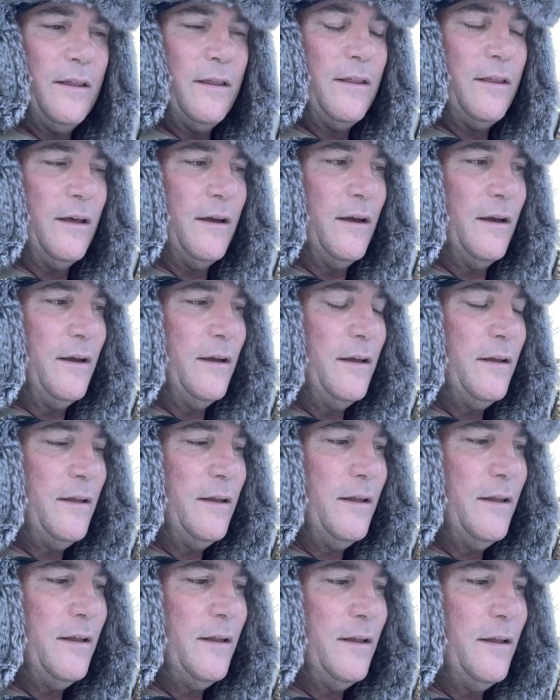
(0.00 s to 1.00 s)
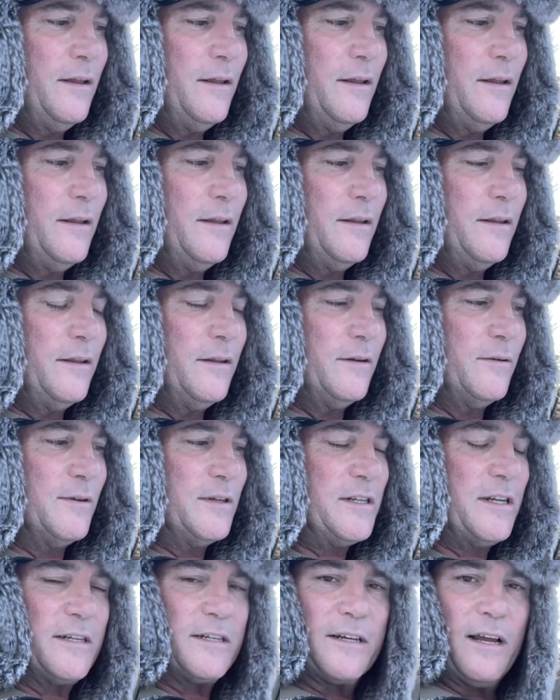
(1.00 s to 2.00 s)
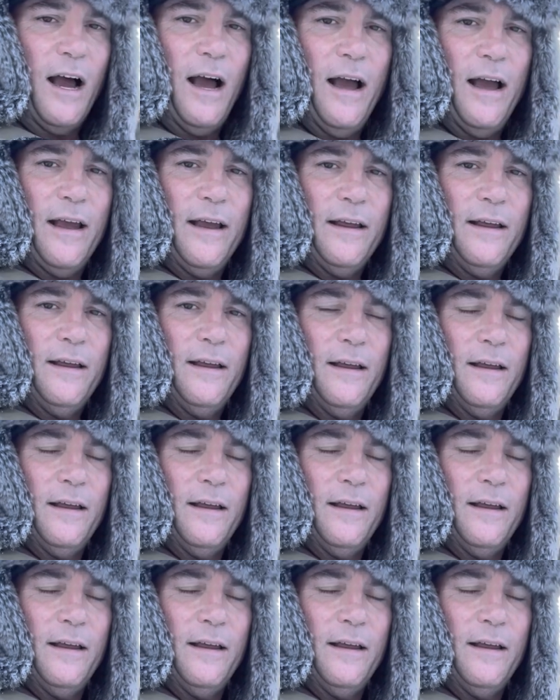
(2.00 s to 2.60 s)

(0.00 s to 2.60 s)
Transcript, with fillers: the there was this guy